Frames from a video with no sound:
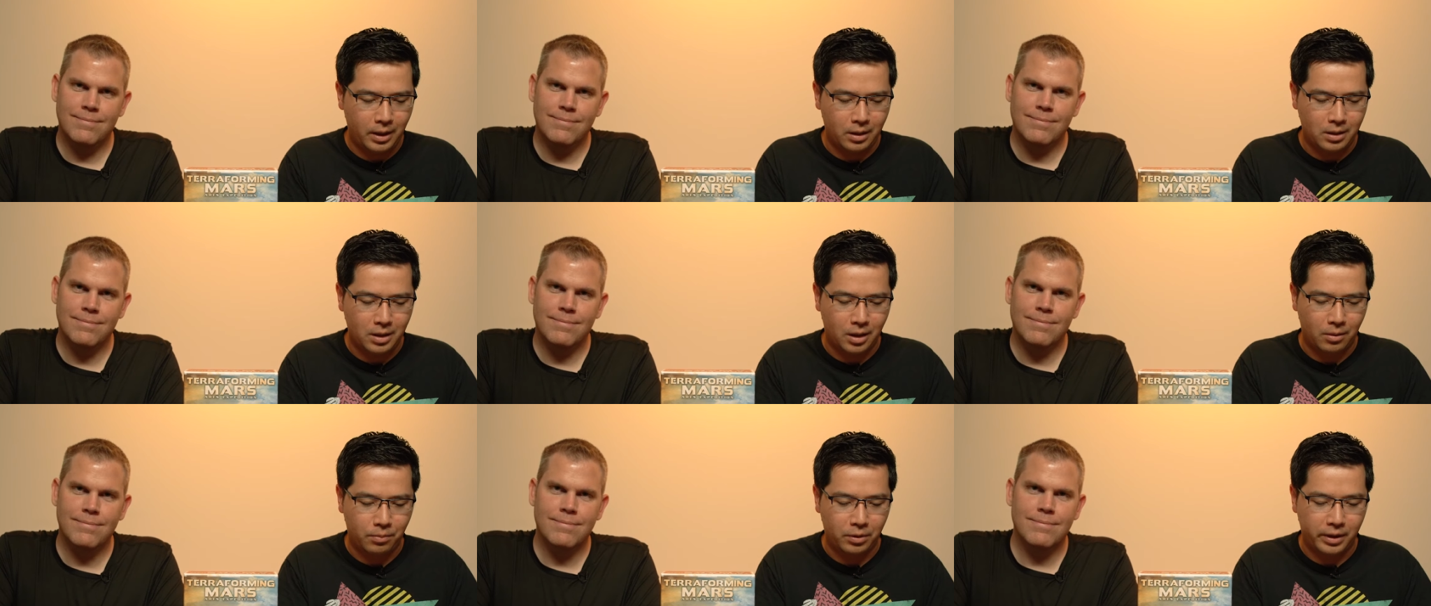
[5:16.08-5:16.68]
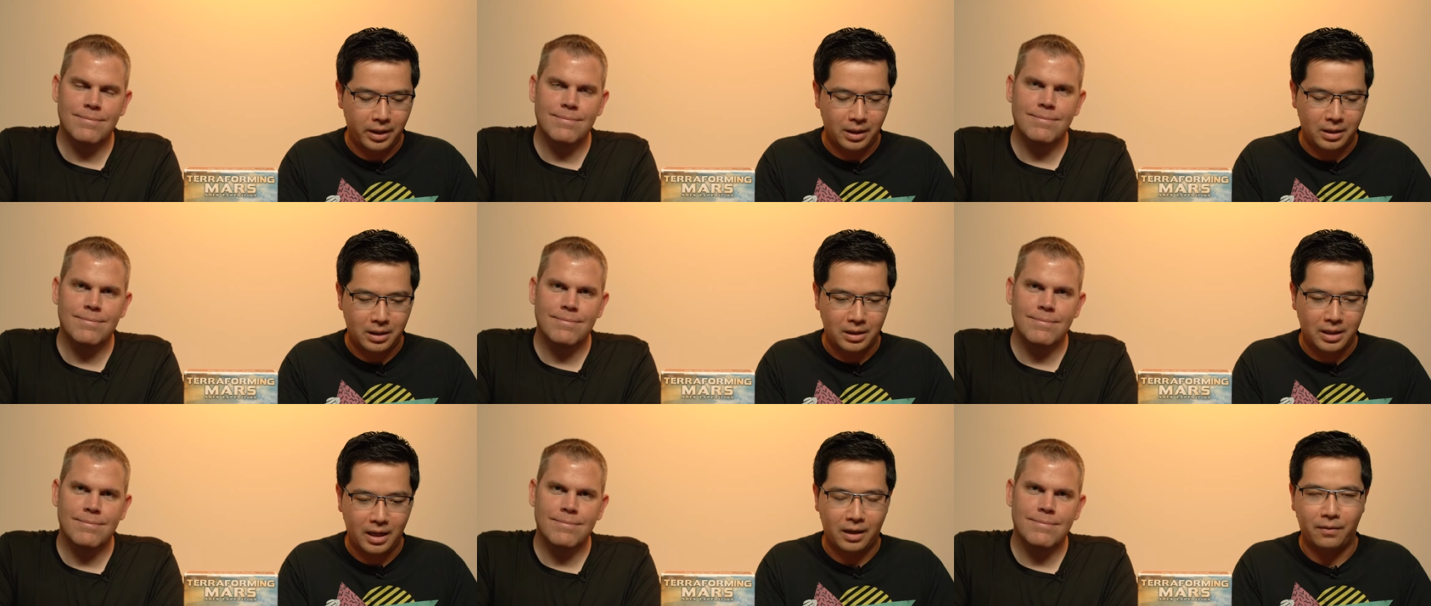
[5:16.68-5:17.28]
Speaker 1: else I'll play
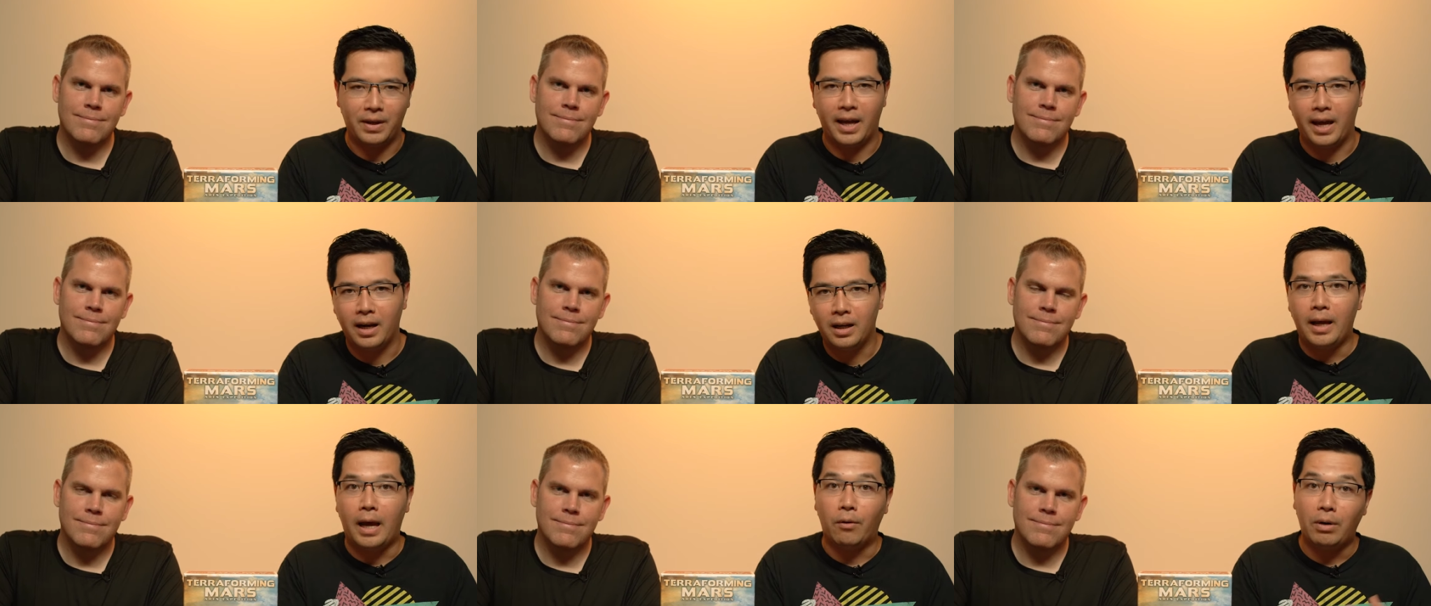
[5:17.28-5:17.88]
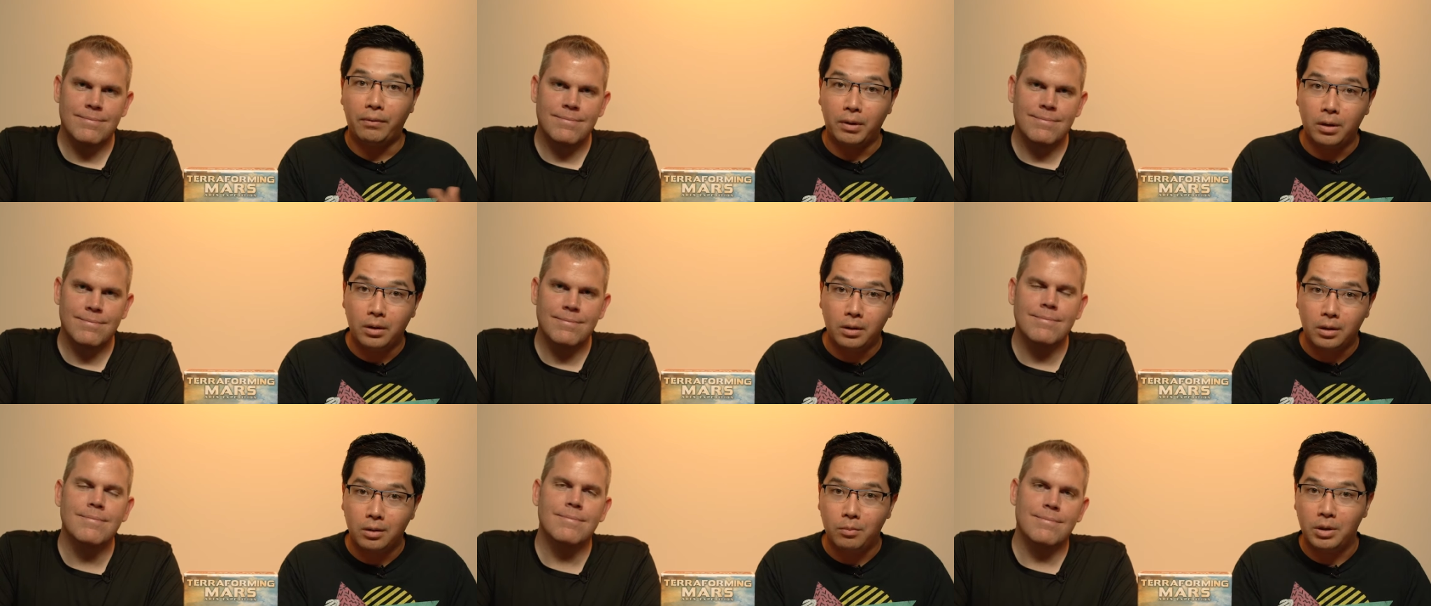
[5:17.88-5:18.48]
instead of that. However,
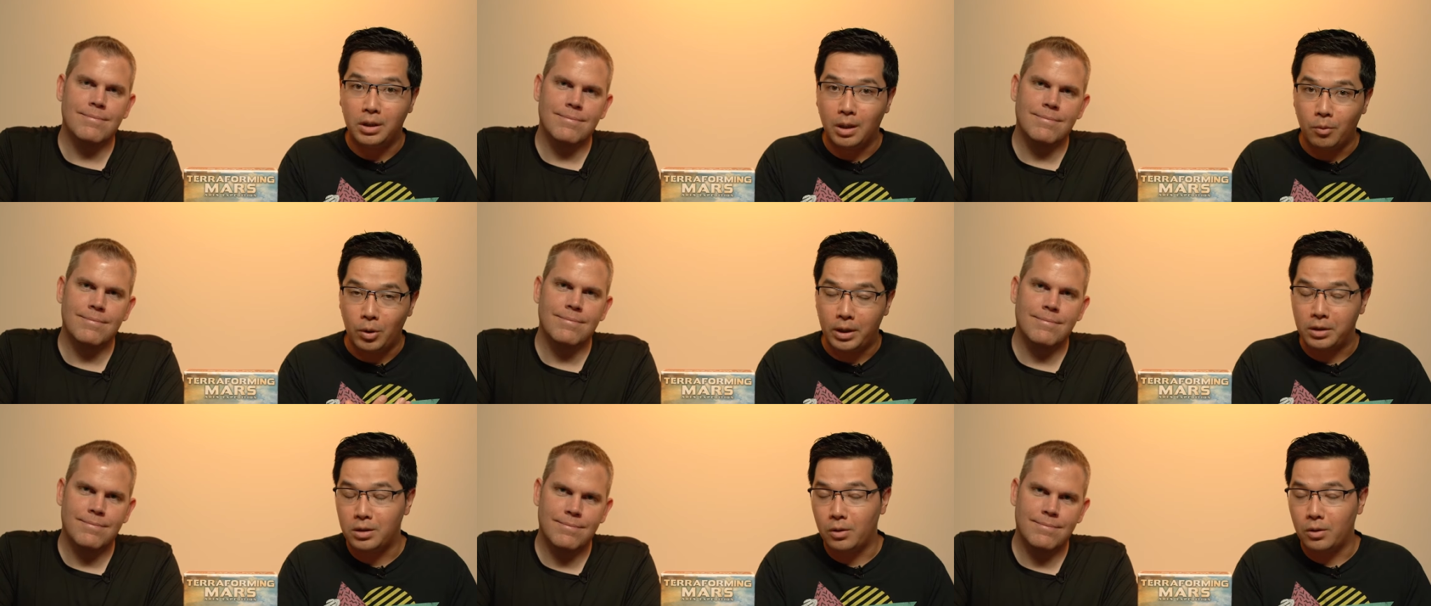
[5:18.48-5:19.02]
it could be a double-edged